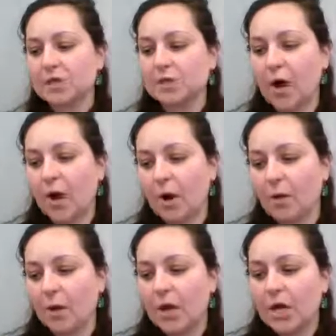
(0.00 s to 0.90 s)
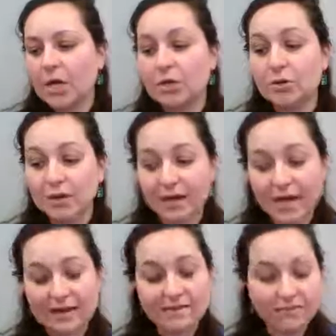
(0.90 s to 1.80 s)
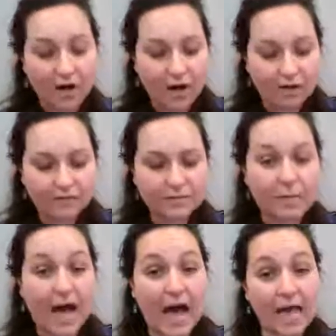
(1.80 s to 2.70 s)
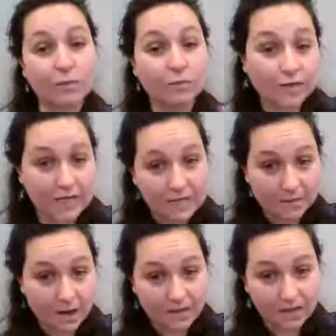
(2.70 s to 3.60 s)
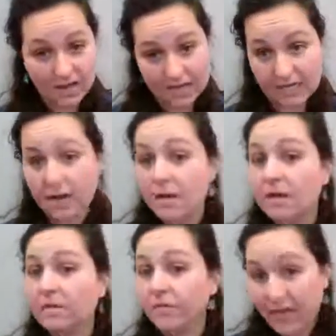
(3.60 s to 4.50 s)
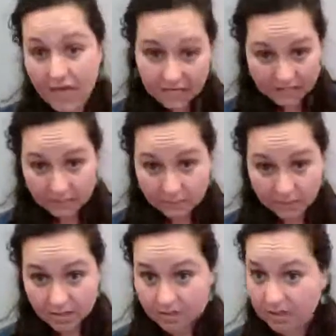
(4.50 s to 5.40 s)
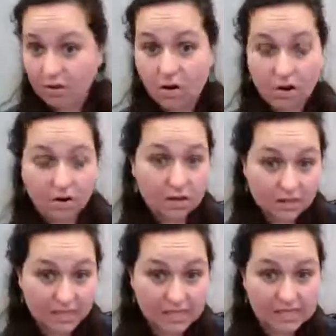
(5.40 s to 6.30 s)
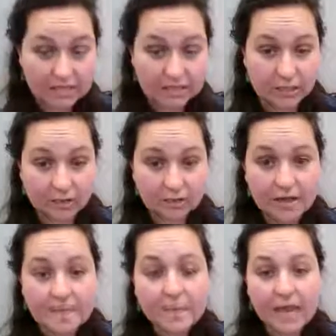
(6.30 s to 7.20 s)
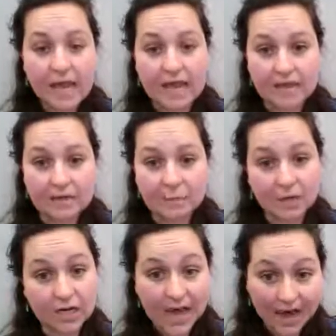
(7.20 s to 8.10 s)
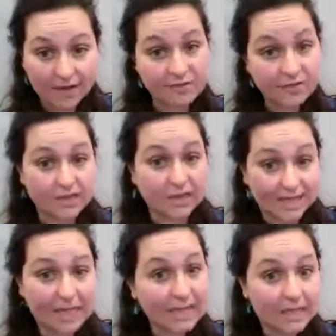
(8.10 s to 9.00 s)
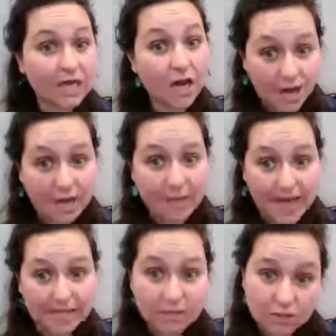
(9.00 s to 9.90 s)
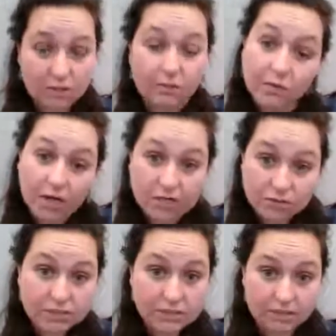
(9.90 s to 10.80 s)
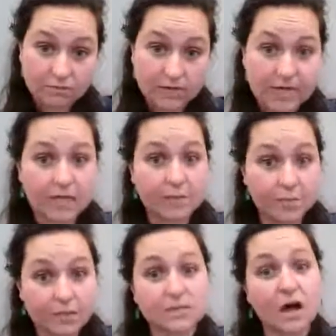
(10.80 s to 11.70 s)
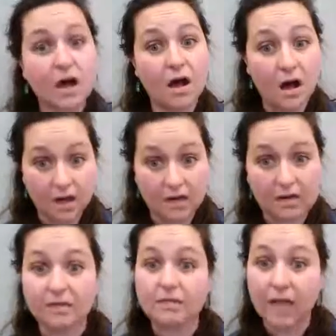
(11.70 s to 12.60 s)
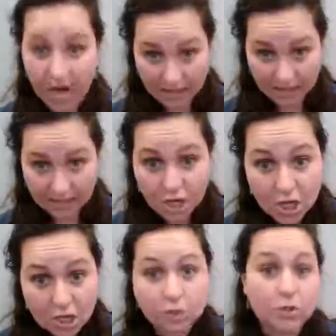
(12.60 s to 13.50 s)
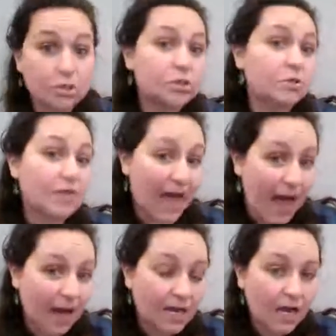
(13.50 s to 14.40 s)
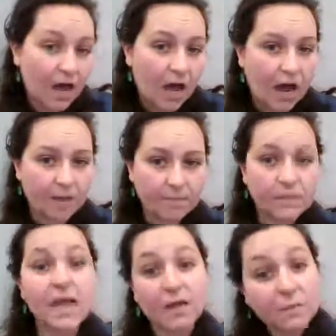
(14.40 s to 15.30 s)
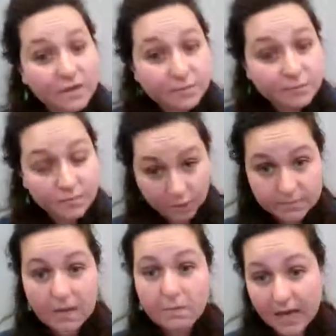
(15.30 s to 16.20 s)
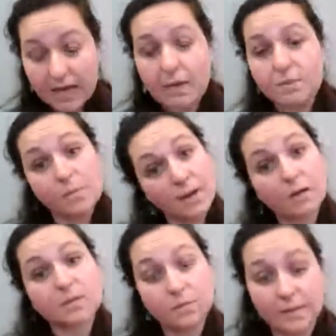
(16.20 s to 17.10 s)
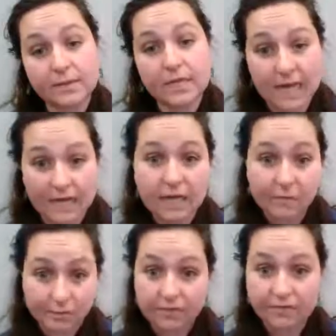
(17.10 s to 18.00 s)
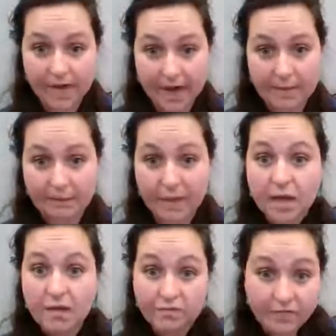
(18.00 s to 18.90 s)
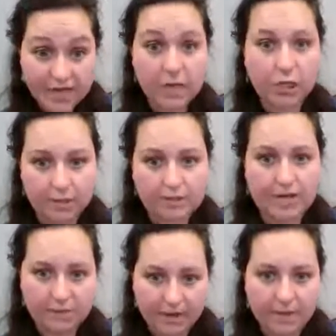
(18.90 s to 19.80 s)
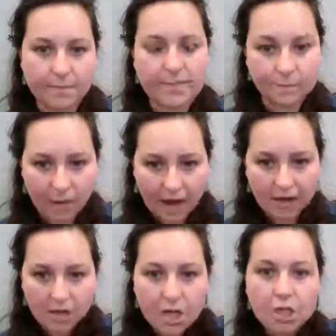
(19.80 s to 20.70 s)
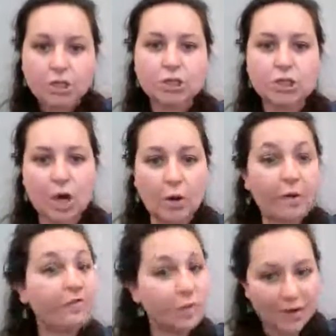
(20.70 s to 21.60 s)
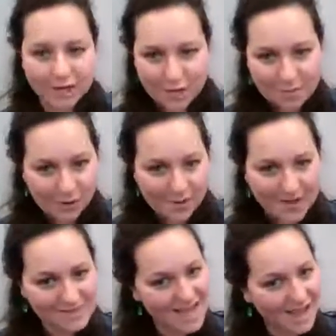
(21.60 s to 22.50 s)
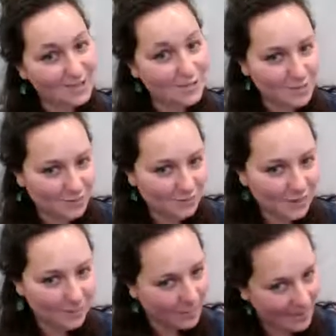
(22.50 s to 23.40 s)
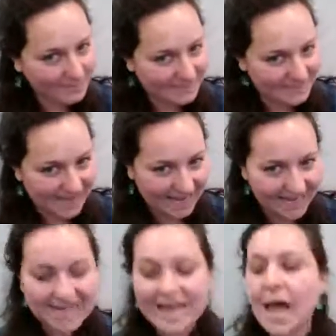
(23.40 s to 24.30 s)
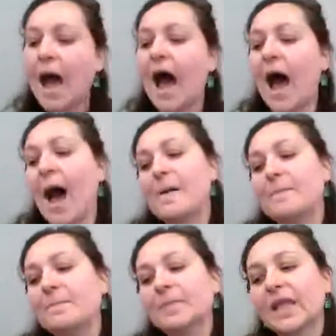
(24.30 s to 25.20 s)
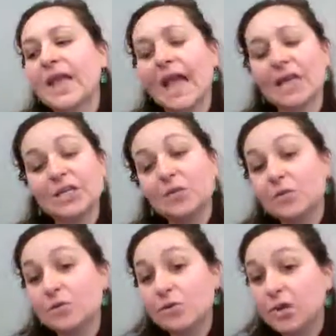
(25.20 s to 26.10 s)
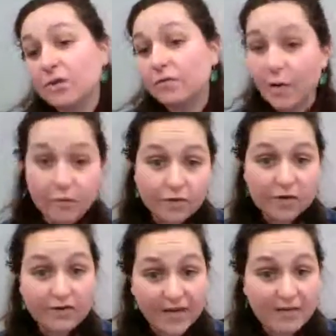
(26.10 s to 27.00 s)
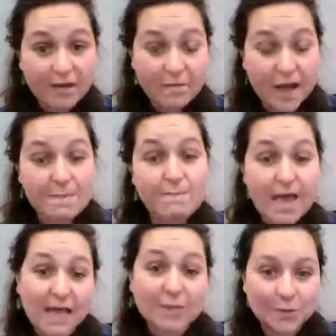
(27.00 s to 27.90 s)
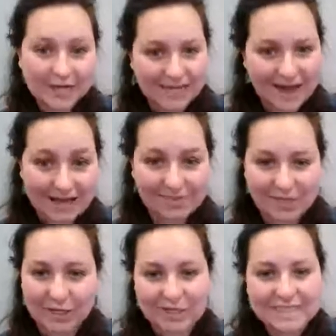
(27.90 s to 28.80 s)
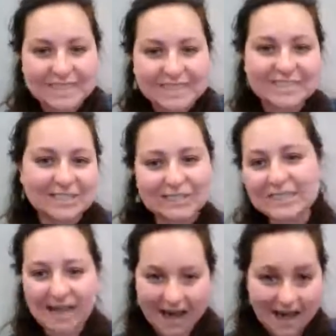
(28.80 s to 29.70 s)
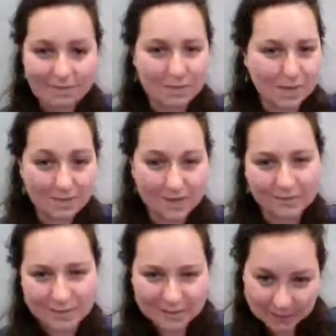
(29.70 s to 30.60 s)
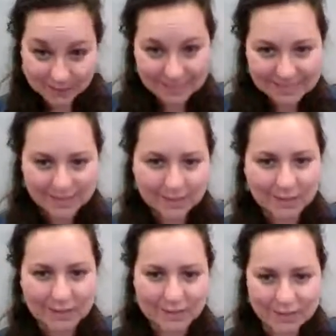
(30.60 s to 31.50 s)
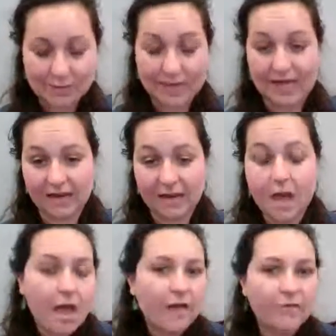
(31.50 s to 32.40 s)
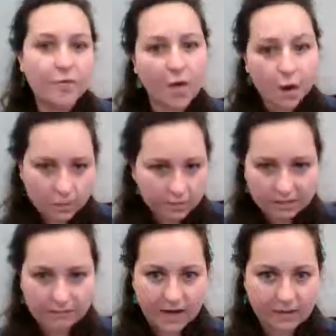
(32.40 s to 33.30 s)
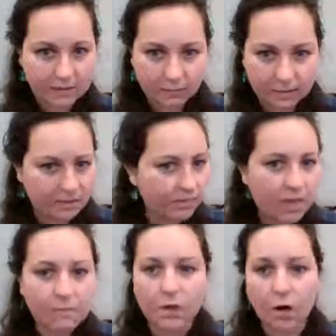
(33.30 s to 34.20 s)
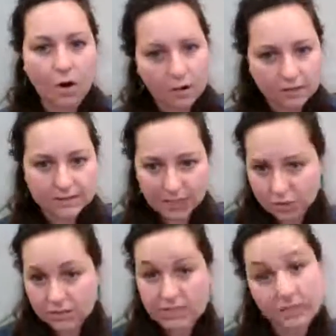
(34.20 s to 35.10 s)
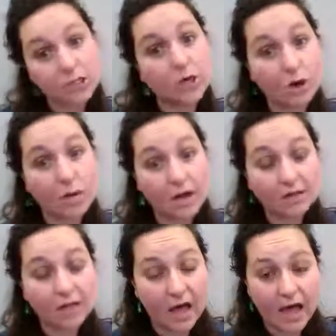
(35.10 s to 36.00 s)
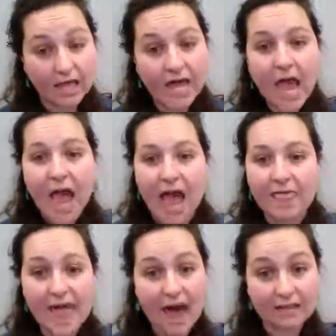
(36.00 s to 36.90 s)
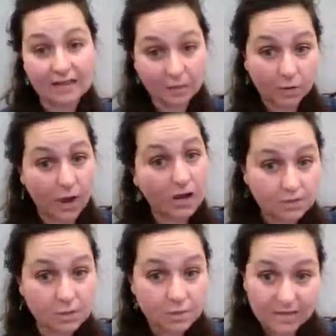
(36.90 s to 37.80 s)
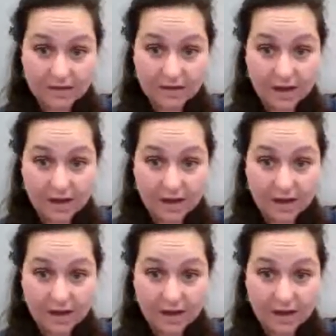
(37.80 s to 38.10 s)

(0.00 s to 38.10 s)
So you can get involved by reading them online via ebook. They're all on the eZone, and we're going to have the link in the comments. So if you're interested in reading the books online, you can do that. Now that we have curbside pickup, you might also be able to get a couple of them via curbside pickup as well. So if you want to know more about that, you should go to our website. And you should vote for your favorite by May 29th. There is still time. You might be able to squeeze a book or two in. If you've already read 3 of them, you're all set. You just need to go online, and that link will also be in the